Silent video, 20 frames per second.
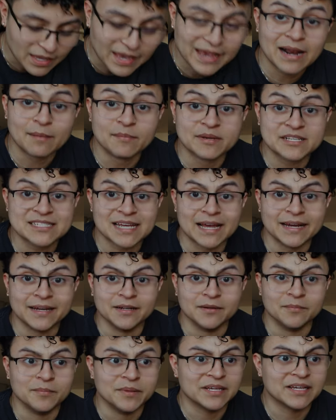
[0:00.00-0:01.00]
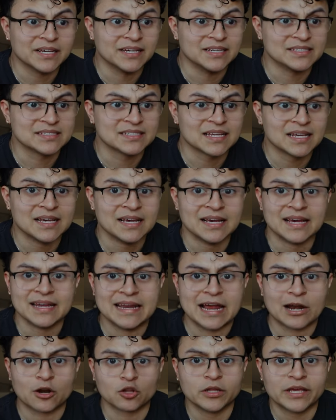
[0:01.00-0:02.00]
And I'm excited because
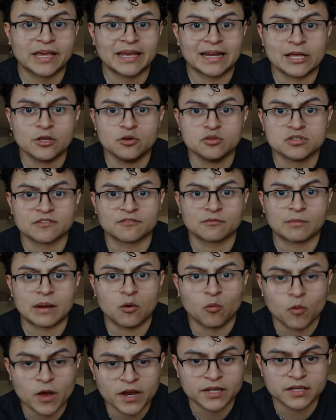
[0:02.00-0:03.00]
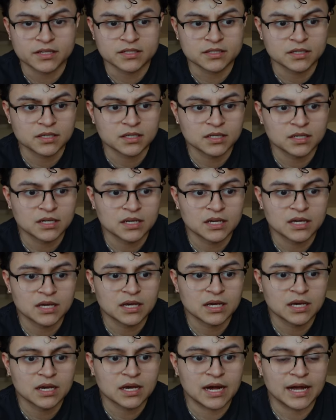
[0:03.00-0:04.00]
not only can I use it for my wedding,
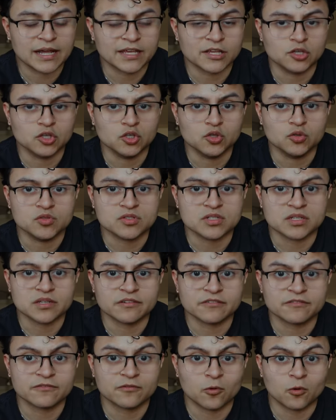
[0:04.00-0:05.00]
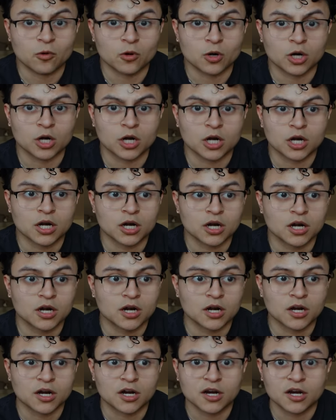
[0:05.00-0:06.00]
I can use it for
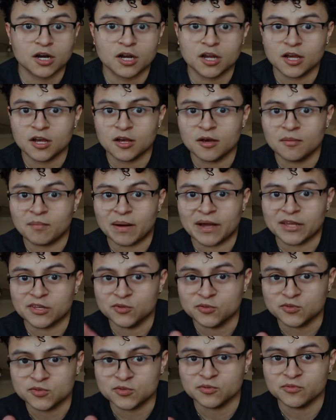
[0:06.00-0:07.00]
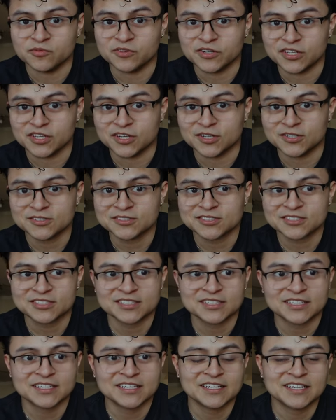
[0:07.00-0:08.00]
my YouTube videos.
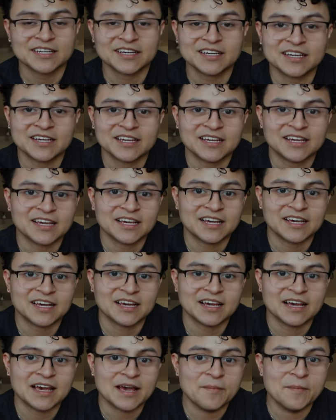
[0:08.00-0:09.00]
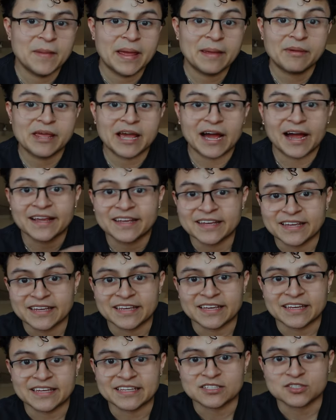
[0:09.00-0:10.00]
Maybe I could
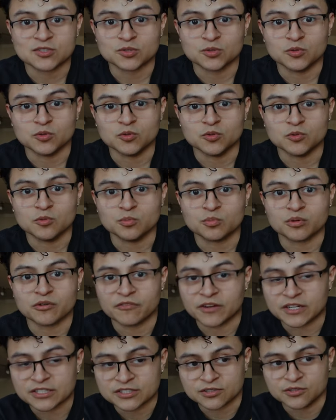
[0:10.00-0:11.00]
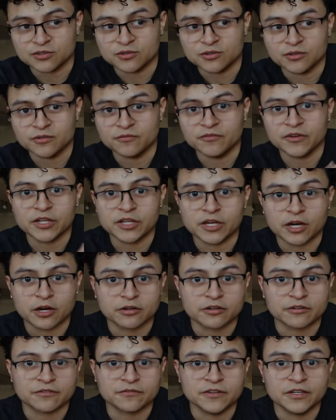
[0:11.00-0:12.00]
get into professional
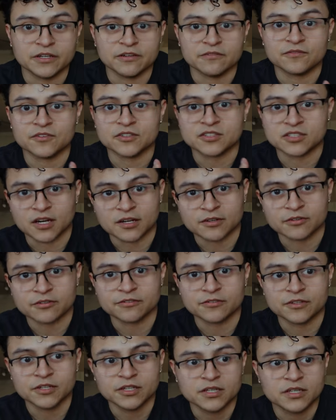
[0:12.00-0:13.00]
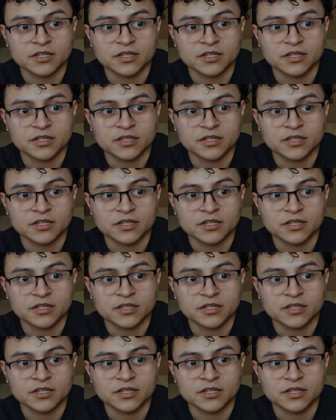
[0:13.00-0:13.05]
videography and photography.